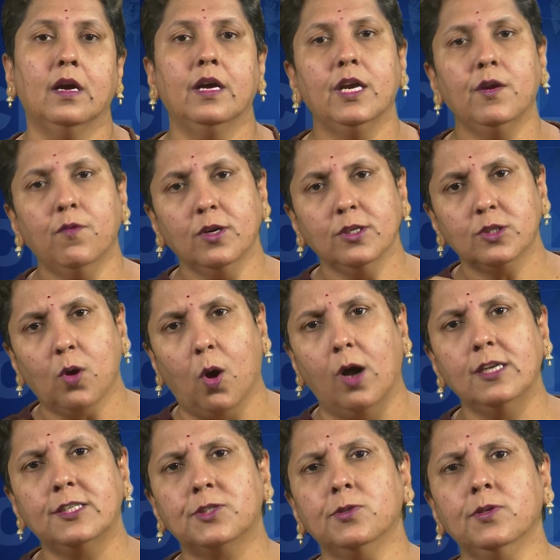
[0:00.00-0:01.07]
He was
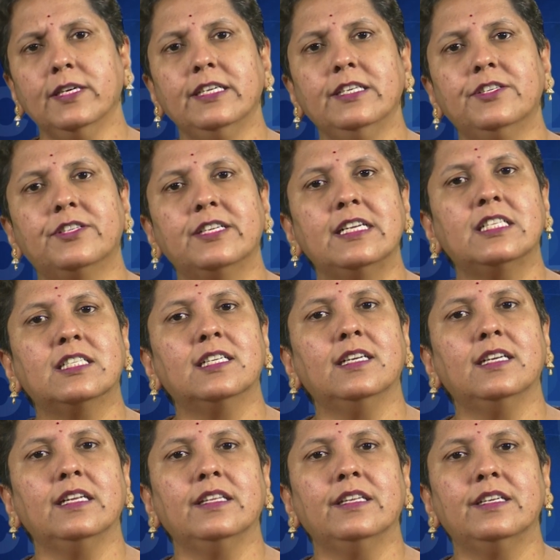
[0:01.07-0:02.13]
also
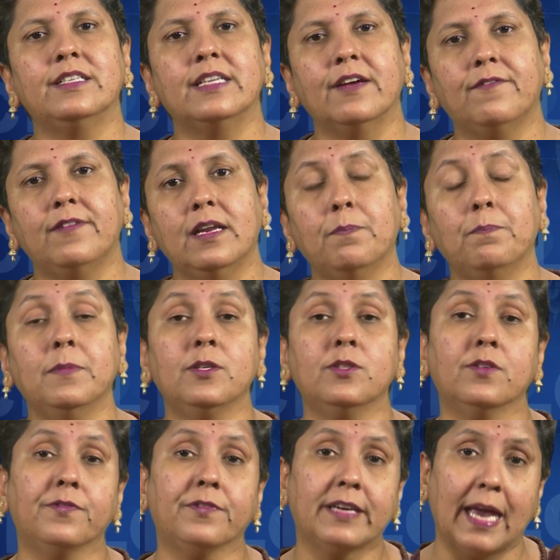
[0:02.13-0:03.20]
interested in the development
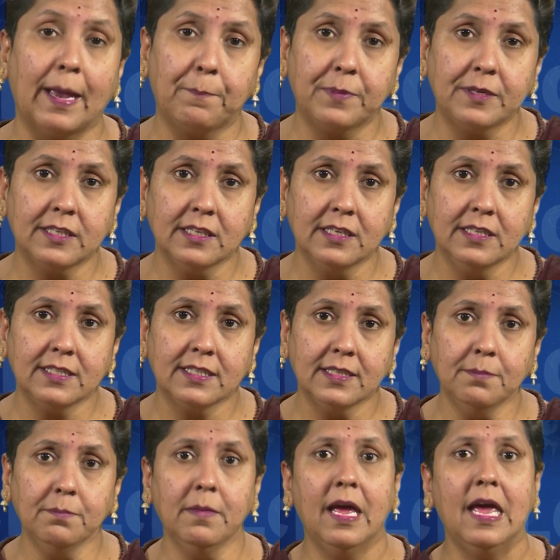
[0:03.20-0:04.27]
of
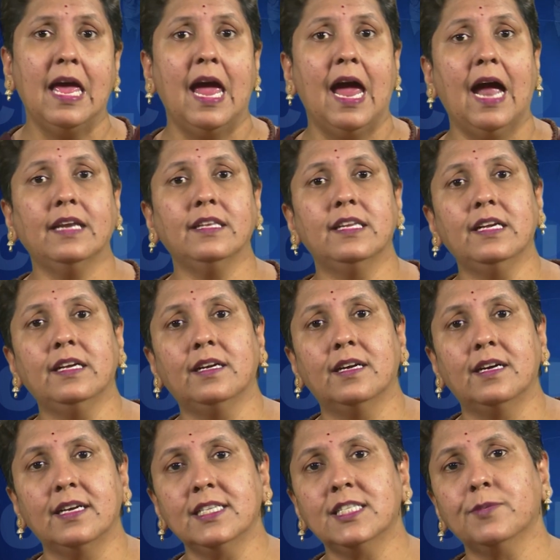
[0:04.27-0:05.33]
capitalism and the
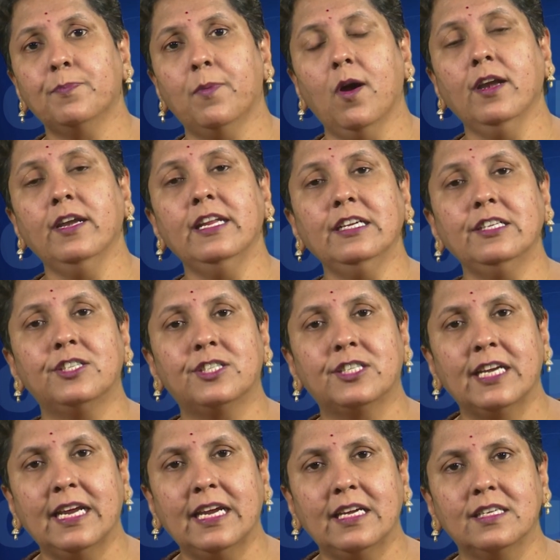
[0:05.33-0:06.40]
corresponding
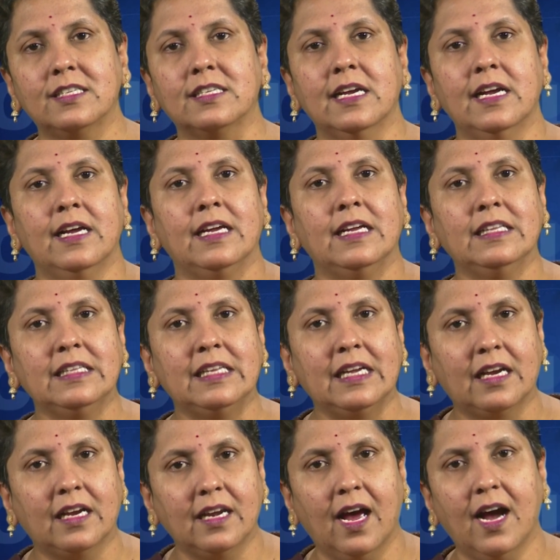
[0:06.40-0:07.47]
change in the
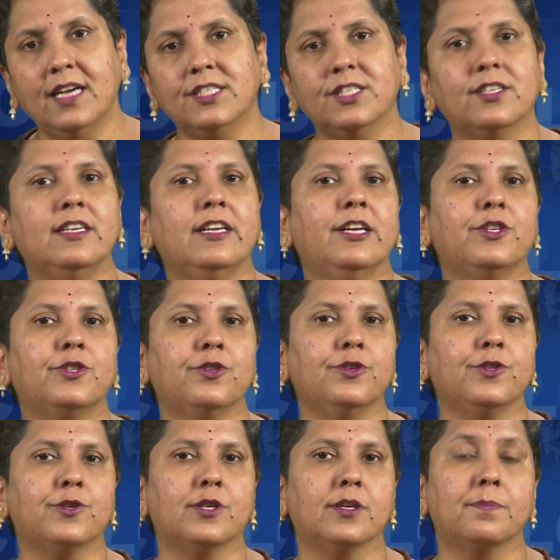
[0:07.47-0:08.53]
class
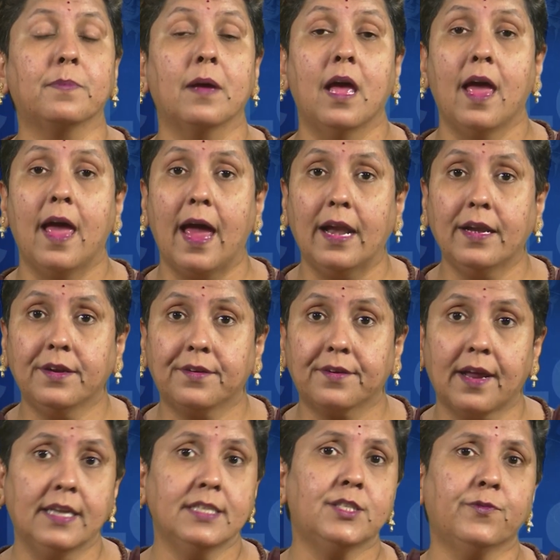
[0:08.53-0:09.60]
relationship and
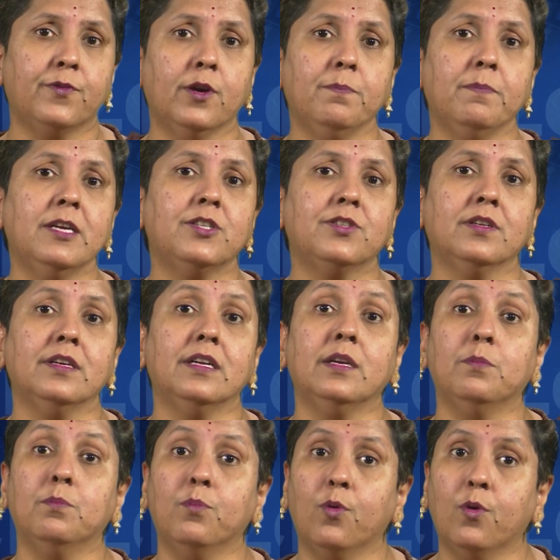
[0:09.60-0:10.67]
transformation
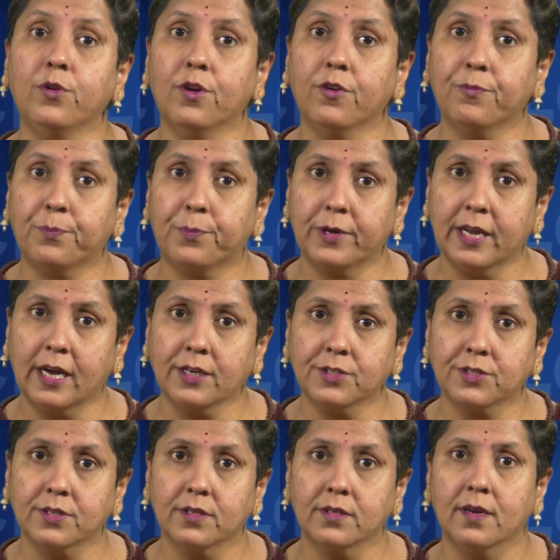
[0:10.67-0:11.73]
in mode of
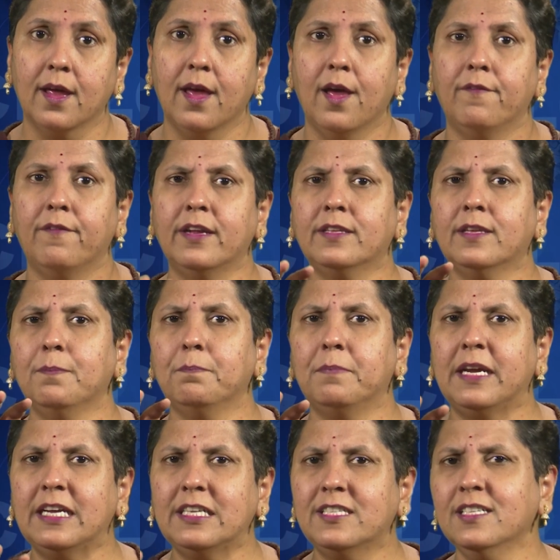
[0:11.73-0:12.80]
production were the
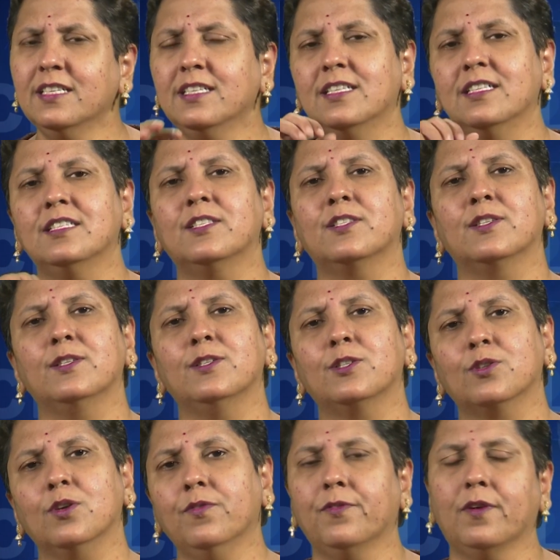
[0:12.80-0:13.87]
major
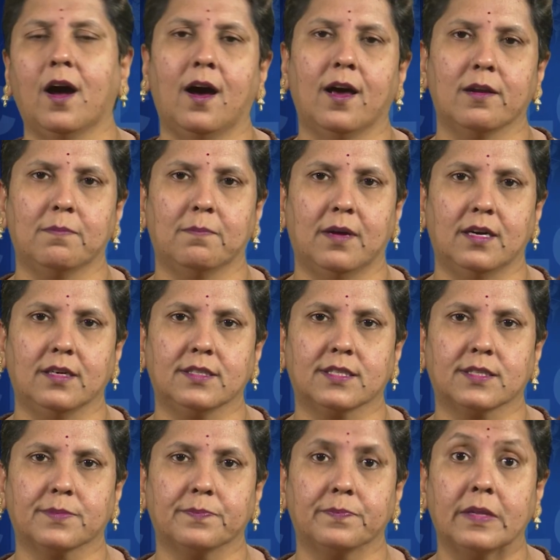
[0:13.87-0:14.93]
concerns of Karl Marx.